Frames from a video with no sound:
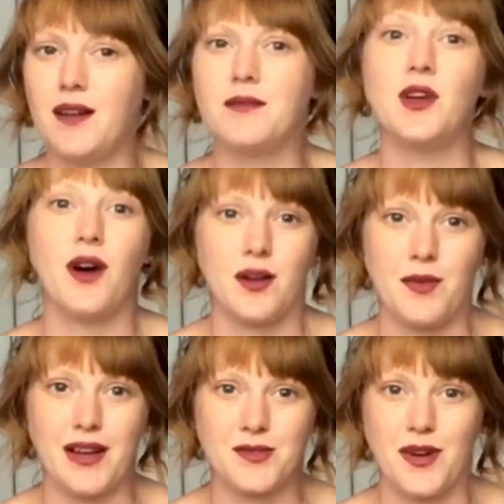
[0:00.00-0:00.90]
New
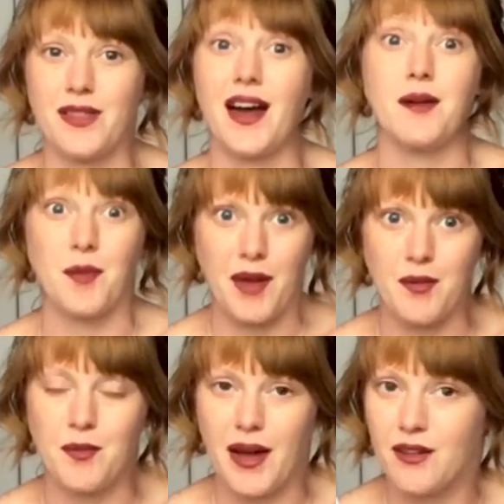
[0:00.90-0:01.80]
hardbacks rather. I'm a
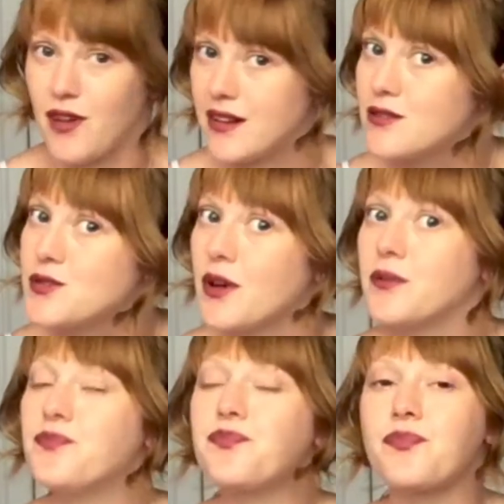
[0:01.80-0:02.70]
paperback fan, so
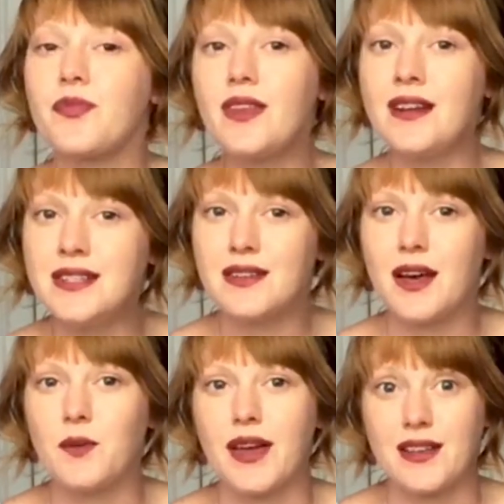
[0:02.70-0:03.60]
until
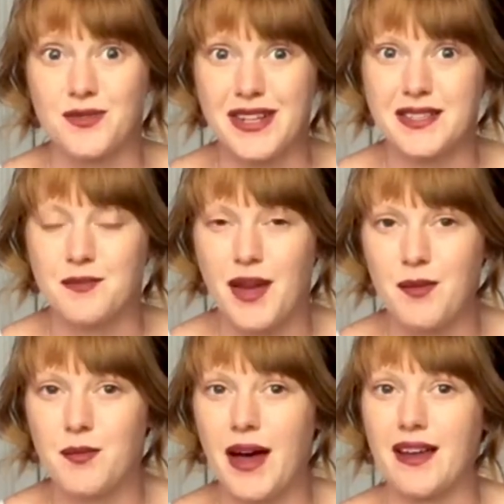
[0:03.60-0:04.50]
that one gets released in
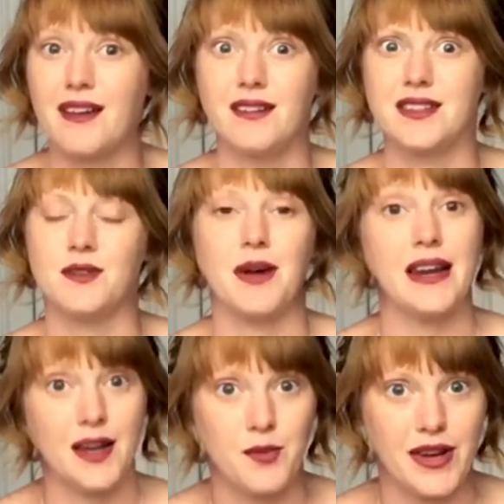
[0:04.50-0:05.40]
paperback and until my
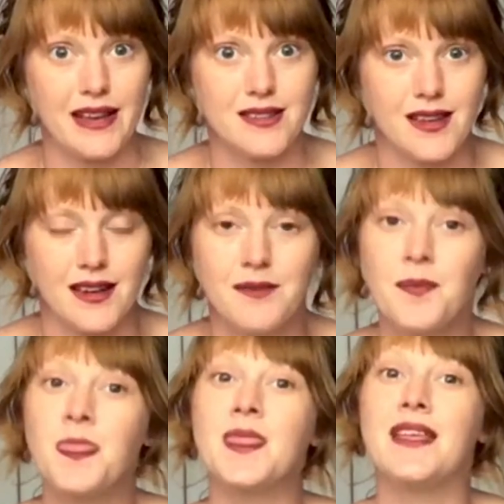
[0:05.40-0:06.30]
library gets it in,
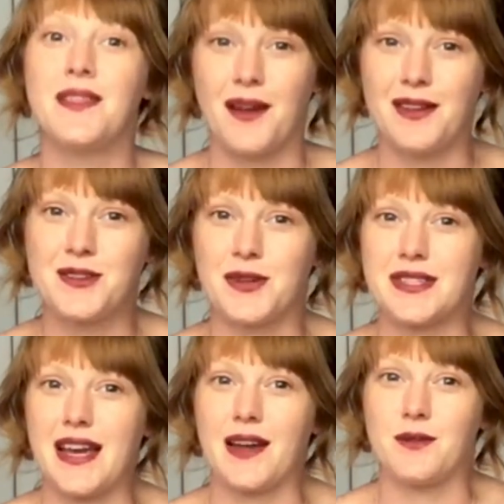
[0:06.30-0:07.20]
the only choice
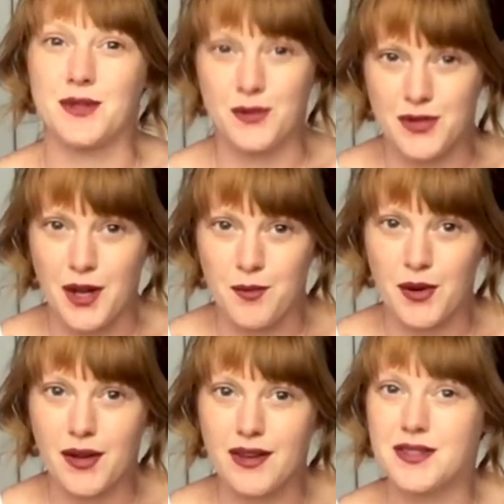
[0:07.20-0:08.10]
I had was an
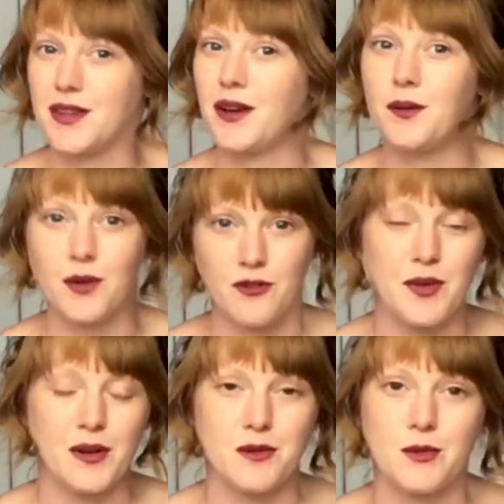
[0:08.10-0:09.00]
audiobook, so one of
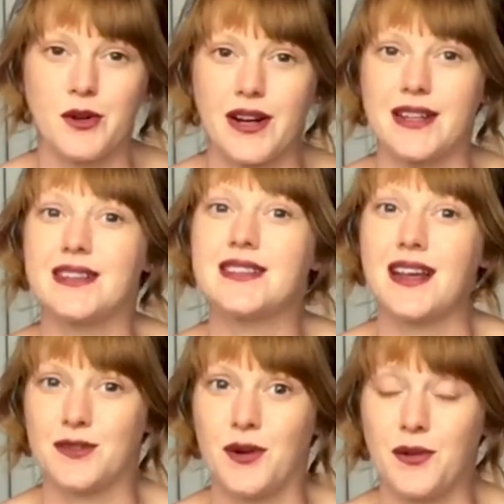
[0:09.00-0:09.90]
my Audible credits
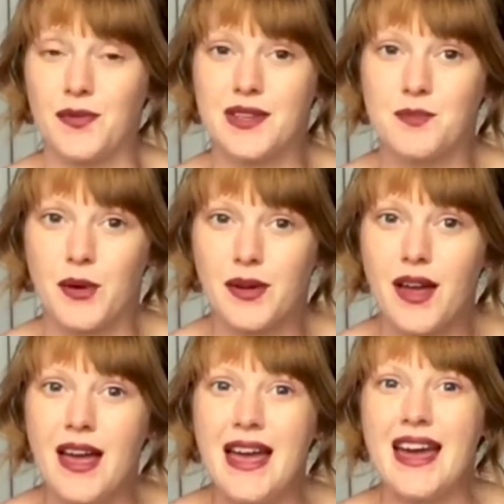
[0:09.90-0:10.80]
has gone on this book.
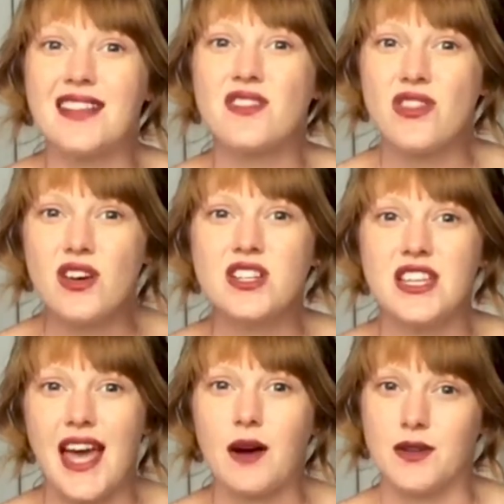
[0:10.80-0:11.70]
It's 30
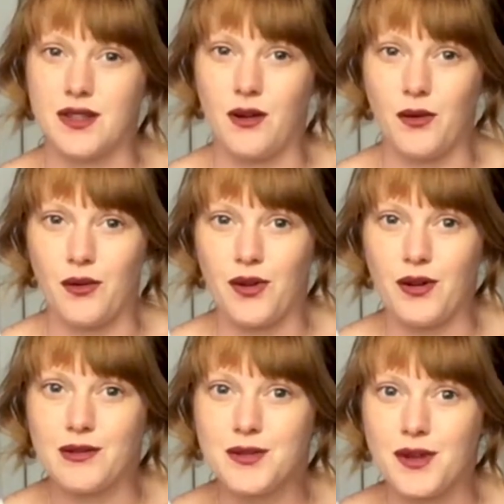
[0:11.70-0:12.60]
hours long though,
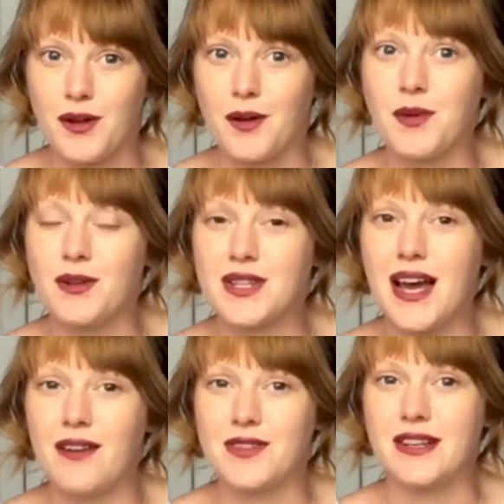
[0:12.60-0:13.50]
so I'm going to
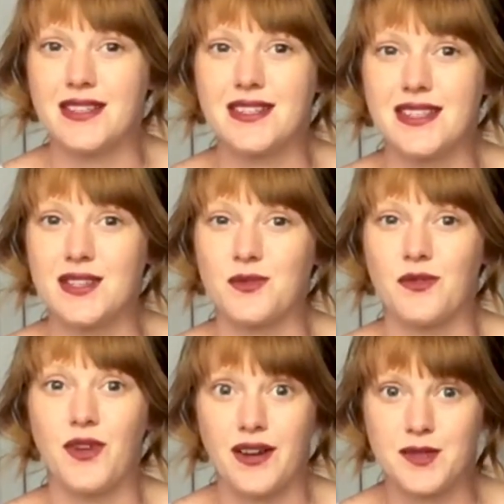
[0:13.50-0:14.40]
have to listen to this one
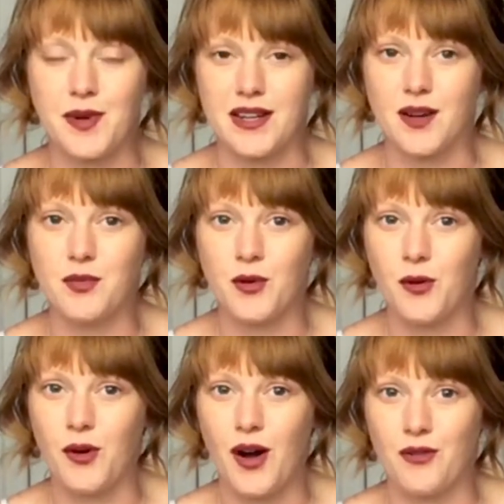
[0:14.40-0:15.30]
very sped up
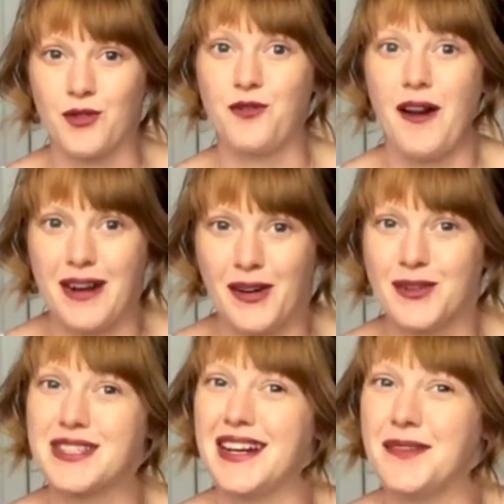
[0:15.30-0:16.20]
or over a very long
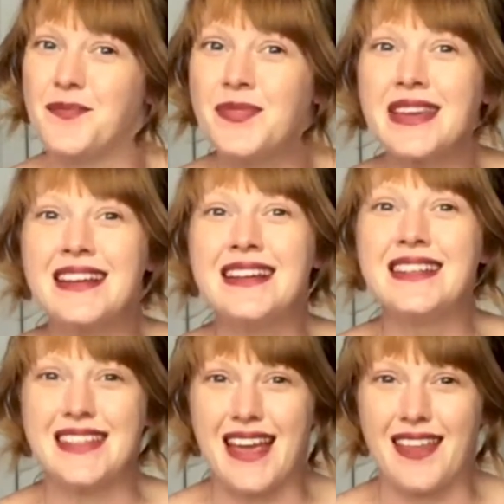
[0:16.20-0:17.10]
time
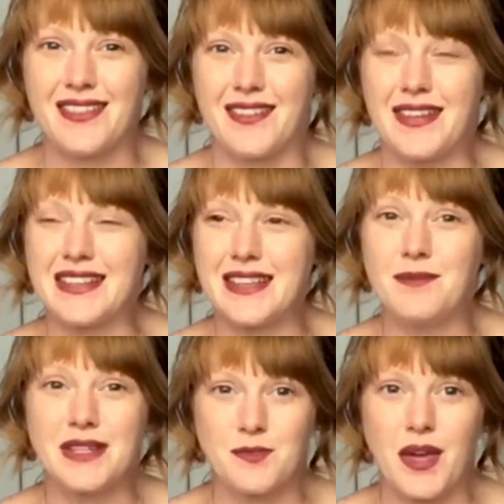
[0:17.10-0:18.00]
to get through it. It
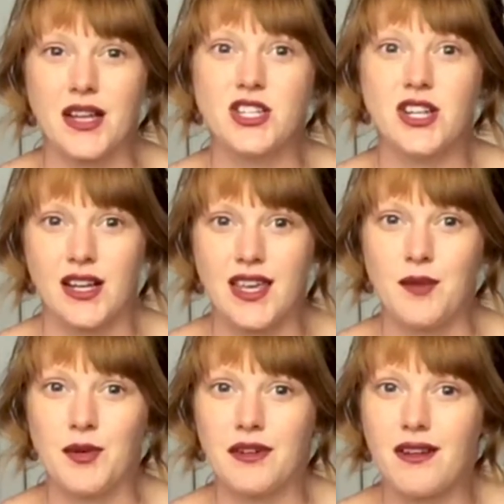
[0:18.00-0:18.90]
must be a chunky
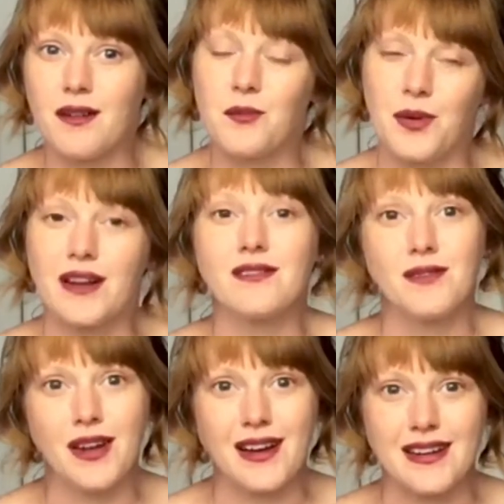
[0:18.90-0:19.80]
book, but
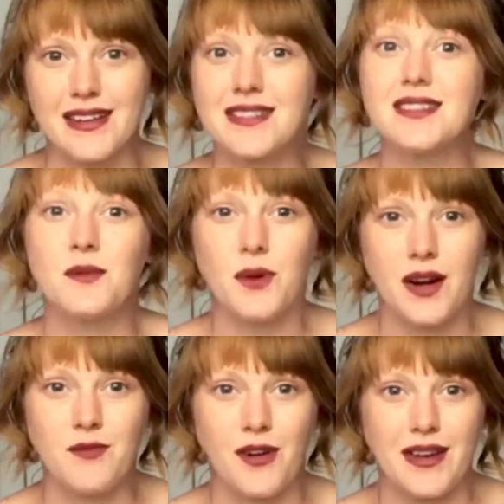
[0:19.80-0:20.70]
regardless, one
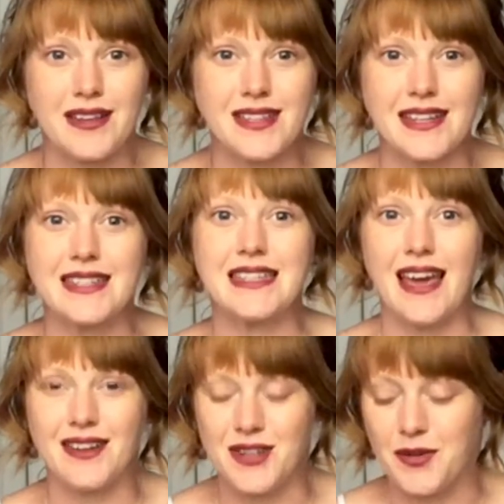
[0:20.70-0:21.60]
I'm very excited to
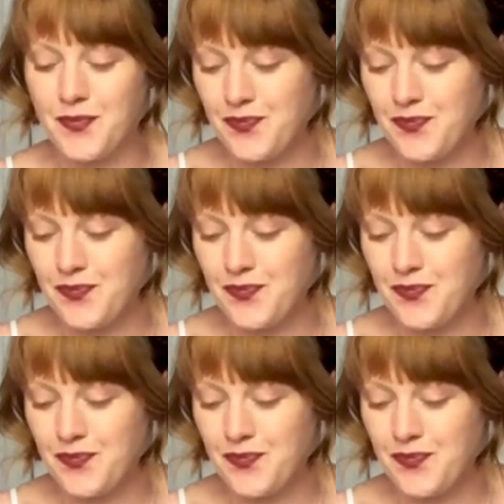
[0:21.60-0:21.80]
get to.